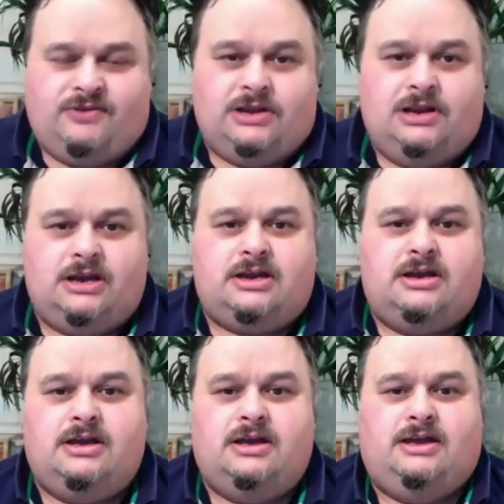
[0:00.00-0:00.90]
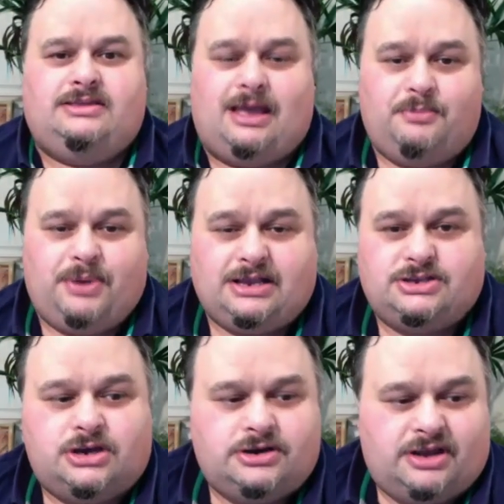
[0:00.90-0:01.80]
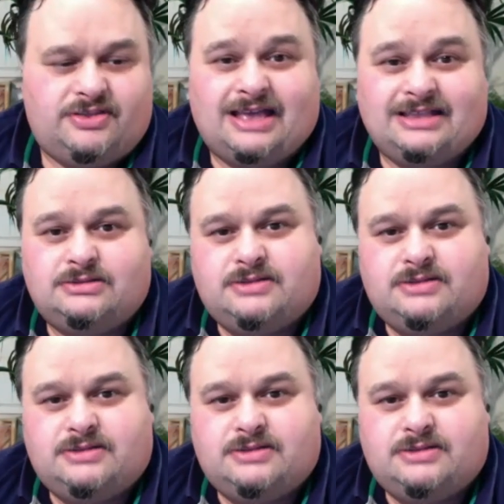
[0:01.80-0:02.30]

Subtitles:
you look at that picture, now that,